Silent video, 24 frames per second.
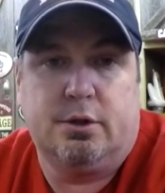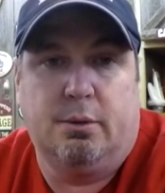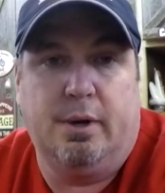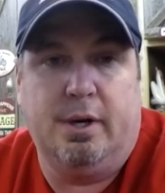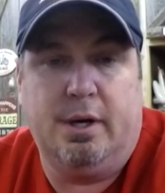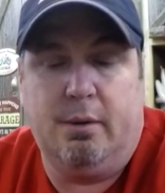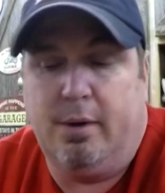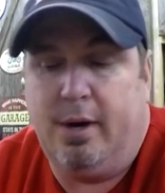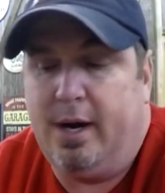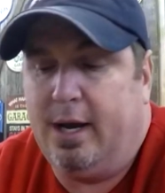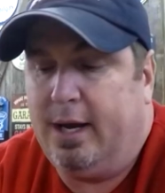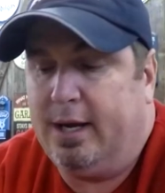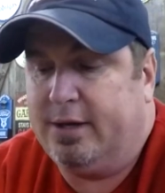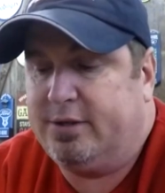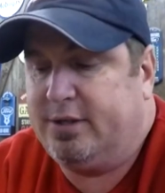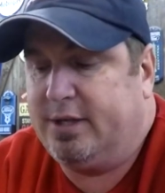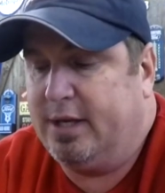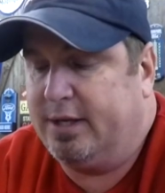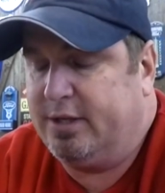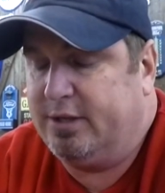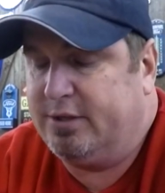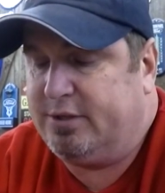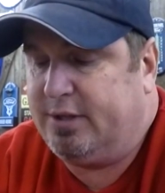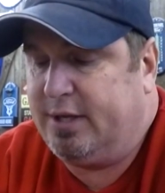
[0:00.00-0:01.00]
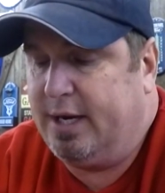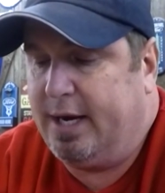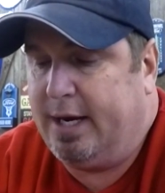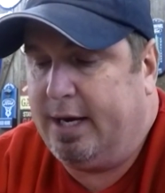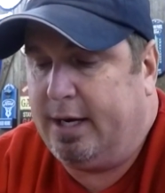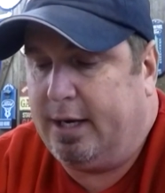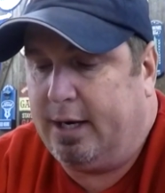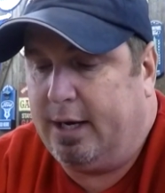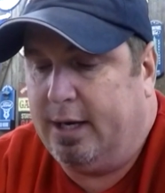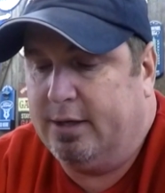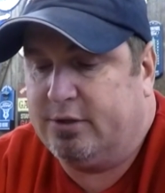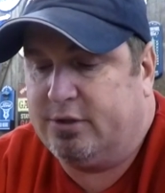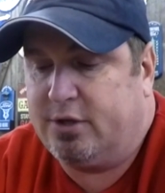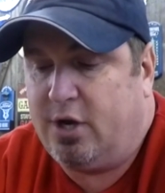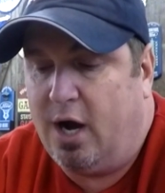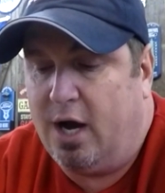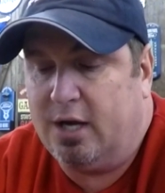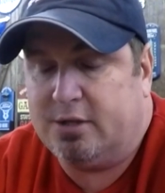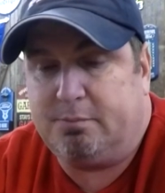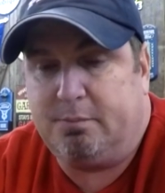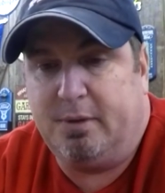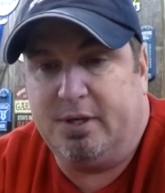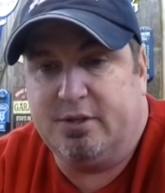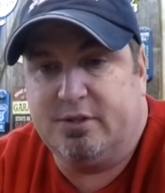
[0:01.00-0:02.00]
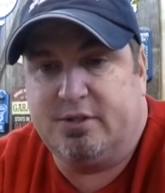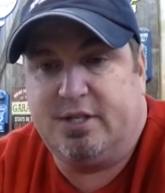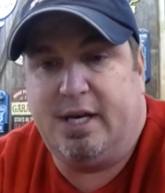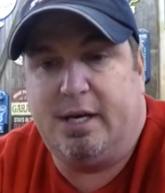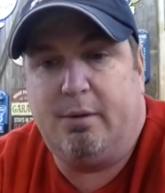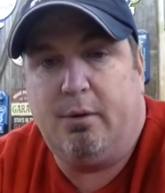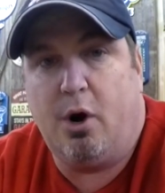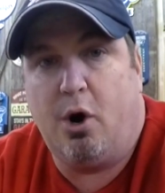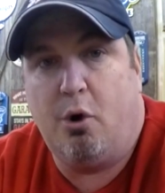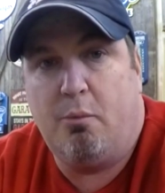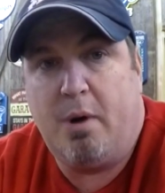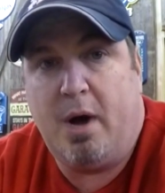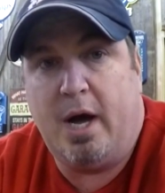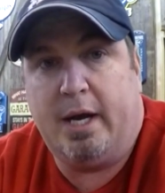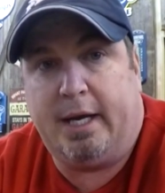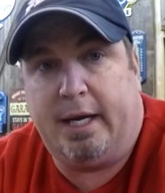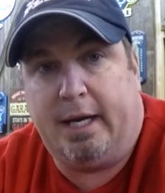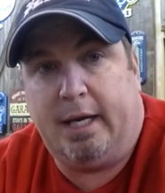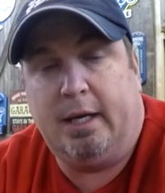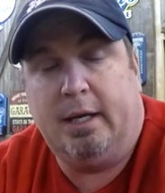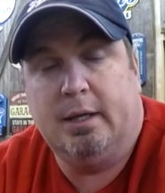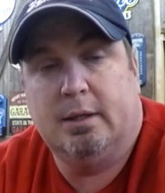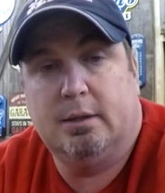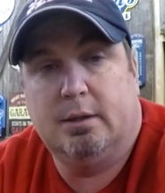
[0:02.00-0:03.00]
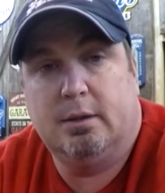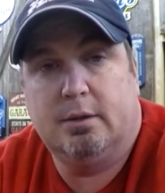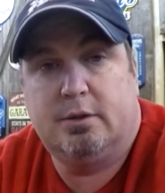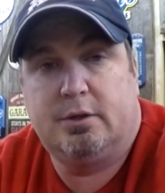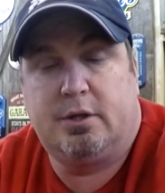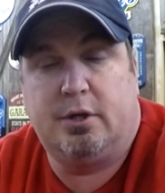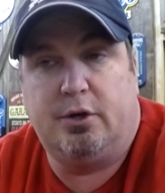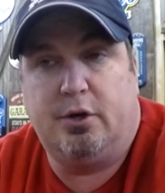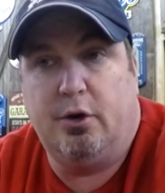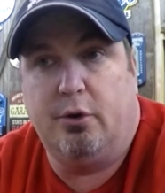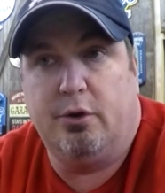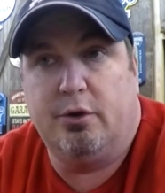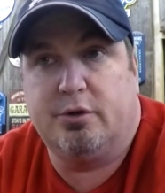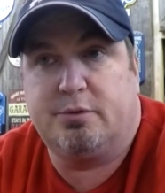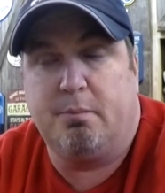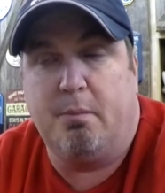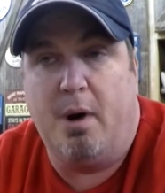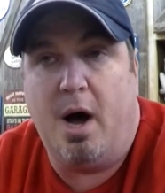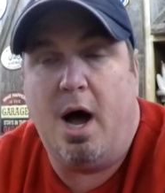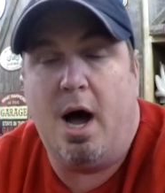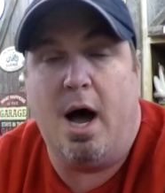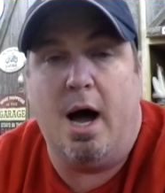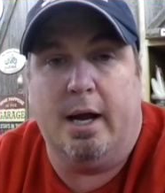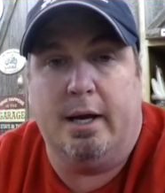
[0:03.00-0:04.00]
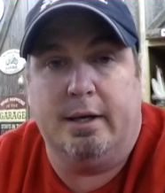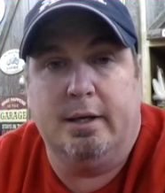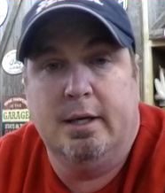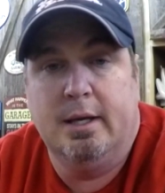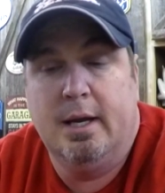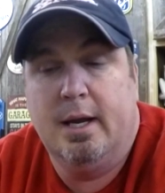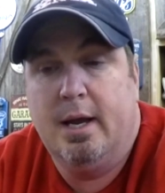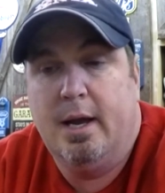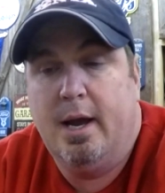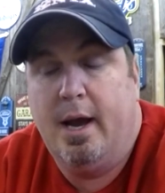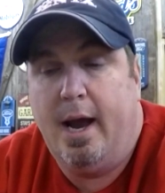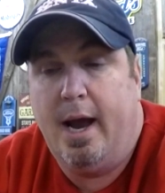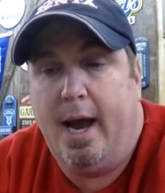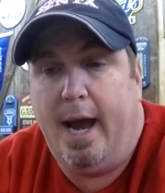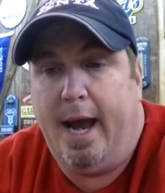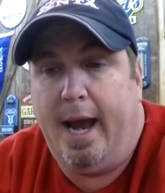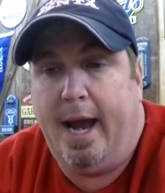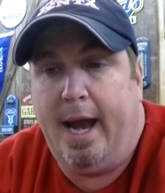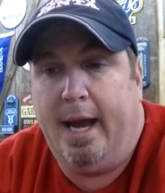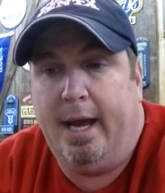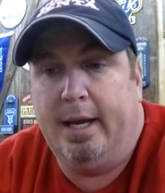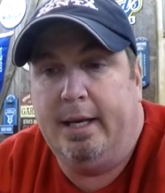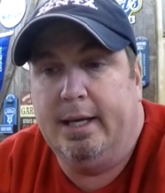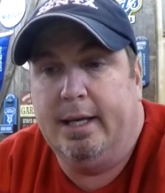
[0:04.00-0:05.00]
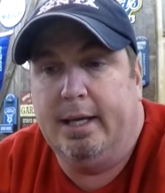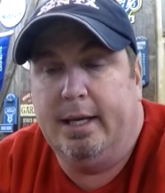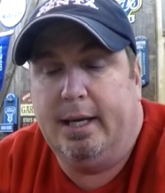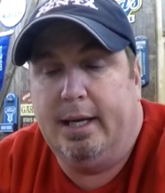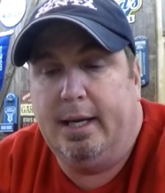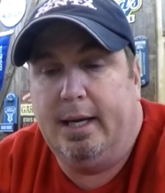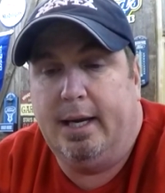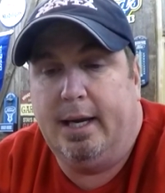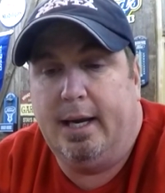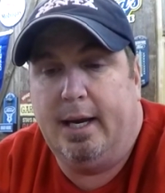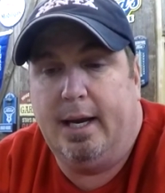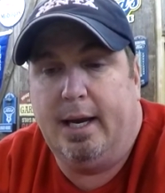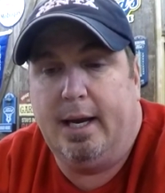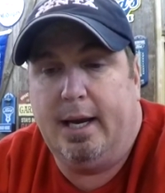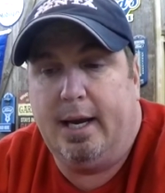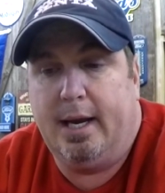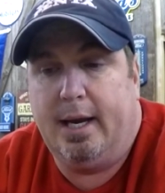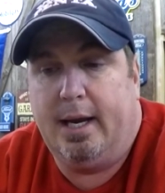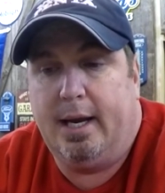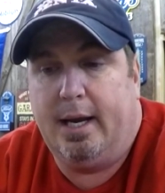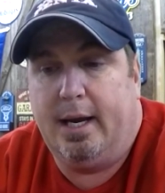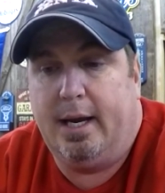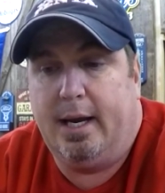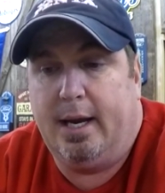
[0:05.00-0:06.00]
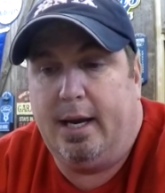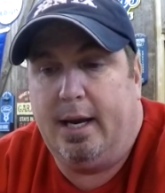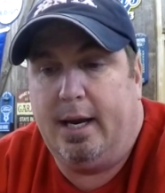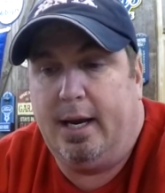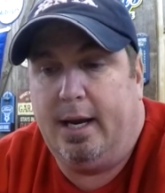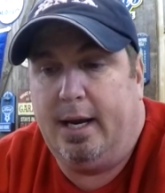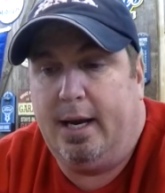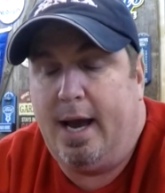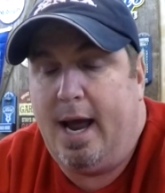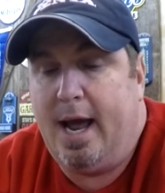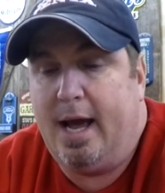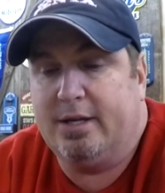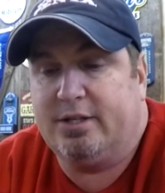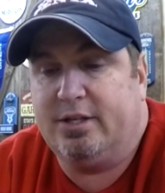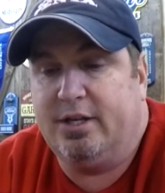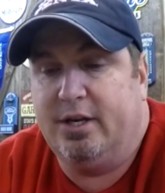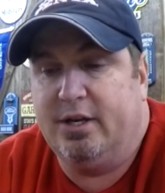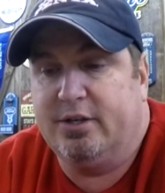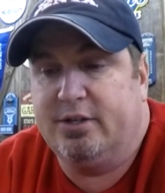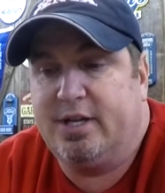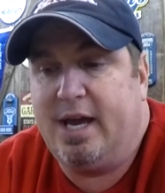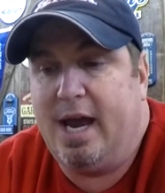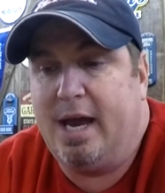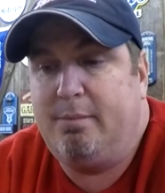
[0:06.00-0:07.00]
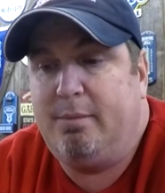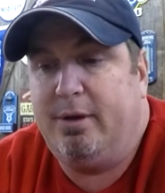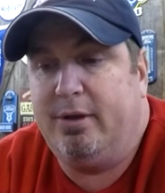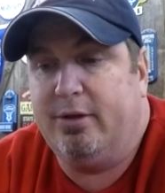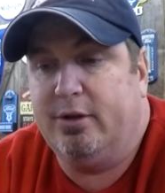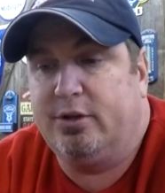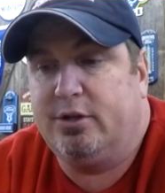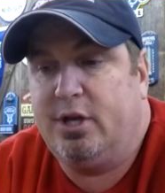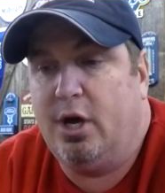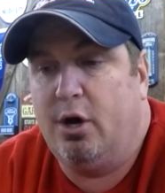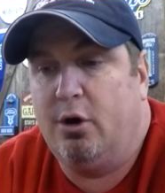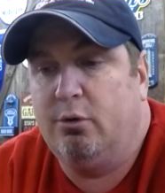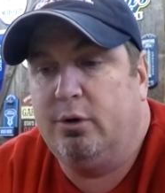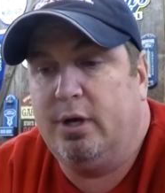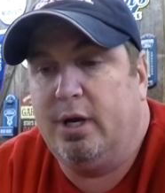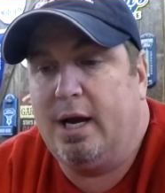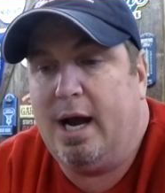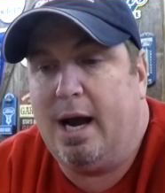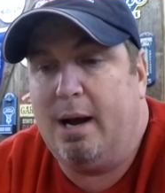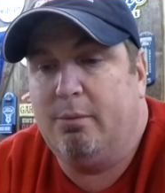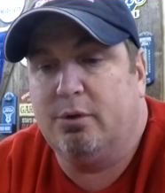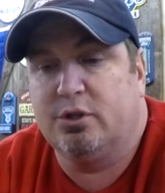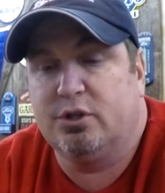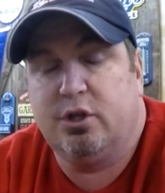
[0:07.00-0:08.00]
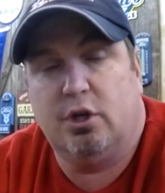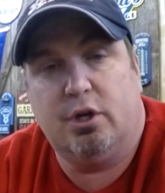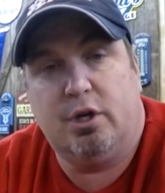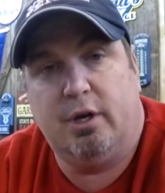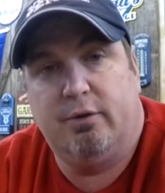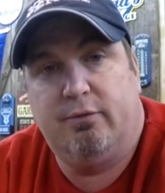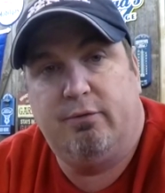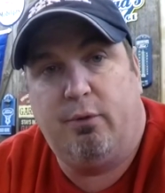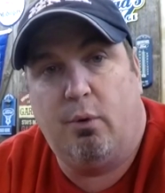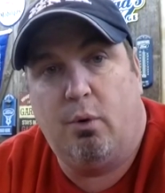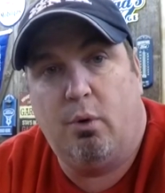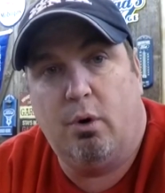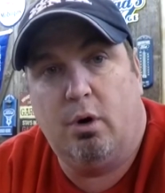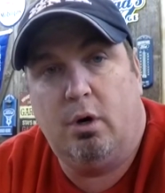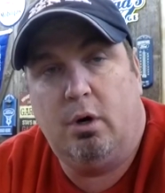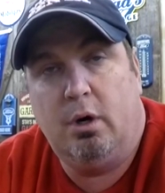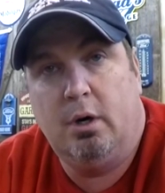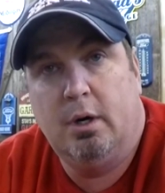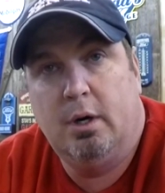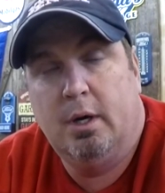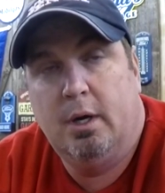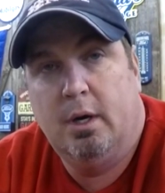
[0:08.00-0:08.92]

anyway, like I said, this thing has cost me zero money to do this mod, and it gave me the tone that I was looking for.